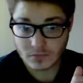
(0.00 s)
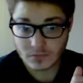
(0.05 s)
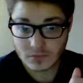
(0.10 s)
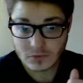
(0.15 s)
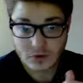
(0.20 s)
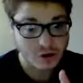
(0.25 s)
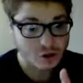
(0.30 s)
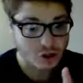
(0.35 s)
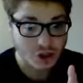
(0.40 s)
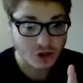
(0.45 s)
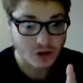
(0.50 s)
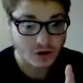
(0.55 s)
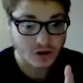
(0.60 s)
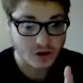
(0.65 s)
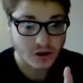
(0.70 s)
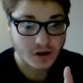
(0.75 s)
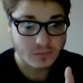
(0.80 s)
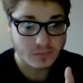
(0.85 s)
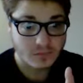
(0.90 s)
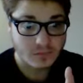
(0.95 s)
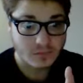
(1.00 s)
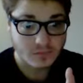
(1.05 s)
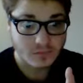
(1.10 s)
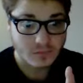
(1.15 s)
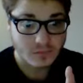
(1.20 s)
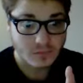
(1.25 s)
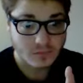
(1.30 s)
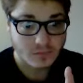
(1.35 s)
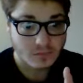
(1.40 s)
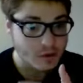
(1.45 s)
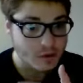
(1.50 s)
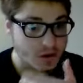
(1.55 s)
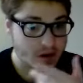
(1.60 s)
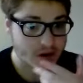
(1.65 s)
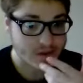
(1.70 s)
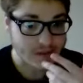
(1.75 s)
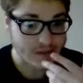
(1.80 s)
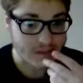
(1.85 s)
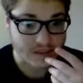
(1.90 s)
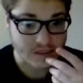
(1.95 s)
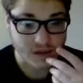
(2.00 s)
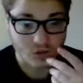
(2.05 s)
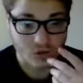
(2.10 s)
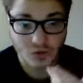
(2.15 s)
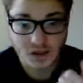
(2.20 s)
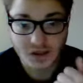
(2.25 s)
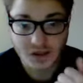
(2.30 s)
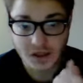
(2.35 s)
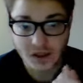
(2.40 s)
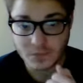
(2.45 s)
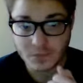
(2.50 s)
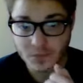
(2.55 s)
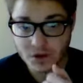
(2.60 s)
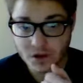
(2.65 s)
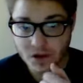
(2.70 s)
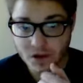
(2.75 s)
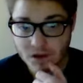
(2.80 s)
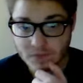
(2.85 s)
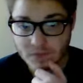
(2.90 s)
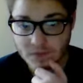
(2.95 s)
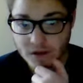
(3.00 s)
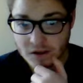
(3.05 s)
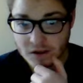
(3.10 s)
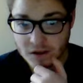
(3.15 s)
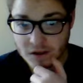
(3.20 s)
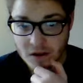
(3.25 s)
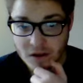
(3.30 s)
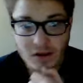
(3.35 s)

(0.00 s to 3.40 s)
You shouldn't, because it's what they believe in.